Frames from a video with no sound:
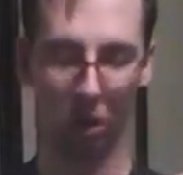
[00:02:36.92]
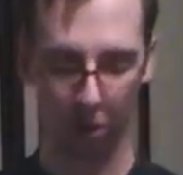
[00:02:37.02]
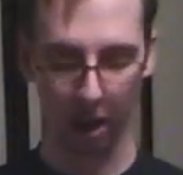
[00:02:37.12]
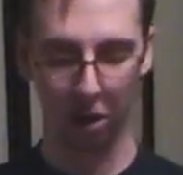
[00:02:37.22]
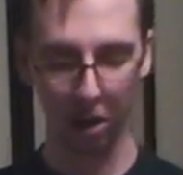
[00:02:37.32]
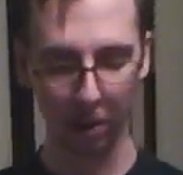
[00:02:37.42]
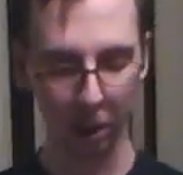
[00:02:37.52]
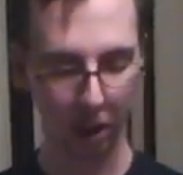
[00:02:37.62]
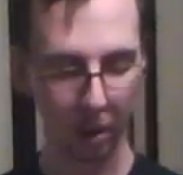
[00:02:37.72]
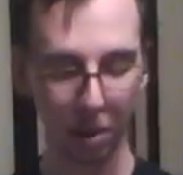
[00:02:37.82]
Great YouTuber to
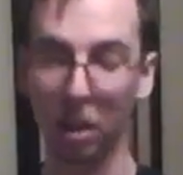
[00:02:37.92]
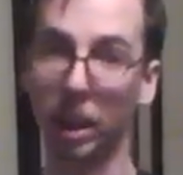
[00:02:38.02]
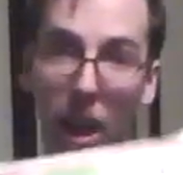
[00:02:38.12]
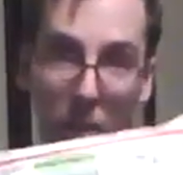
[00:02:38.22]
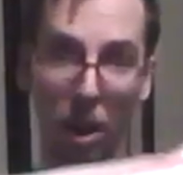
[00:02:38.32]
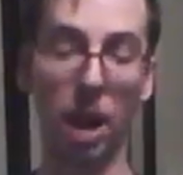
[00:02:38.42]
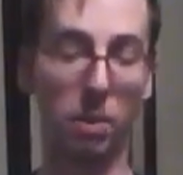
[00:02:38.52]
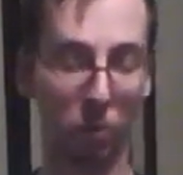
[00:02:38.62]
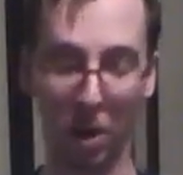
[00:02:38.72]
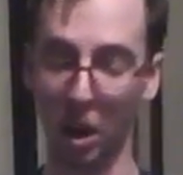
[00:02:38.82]
trade with. It can arrive
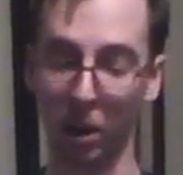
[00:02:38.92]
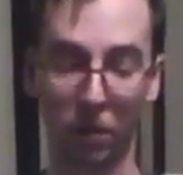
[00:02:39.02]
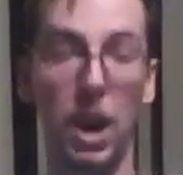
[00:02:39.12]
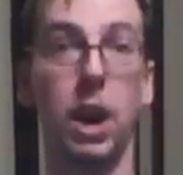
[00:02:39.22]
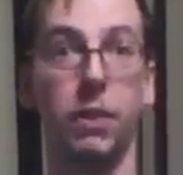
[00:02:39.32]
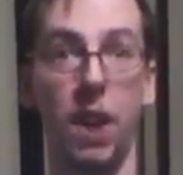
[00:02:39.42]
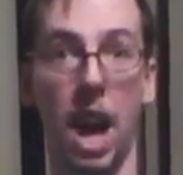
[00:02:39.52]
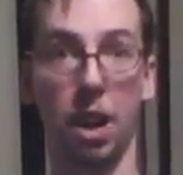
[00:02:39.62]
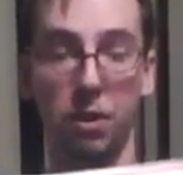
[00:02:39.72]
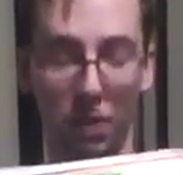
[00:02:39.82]
very fast,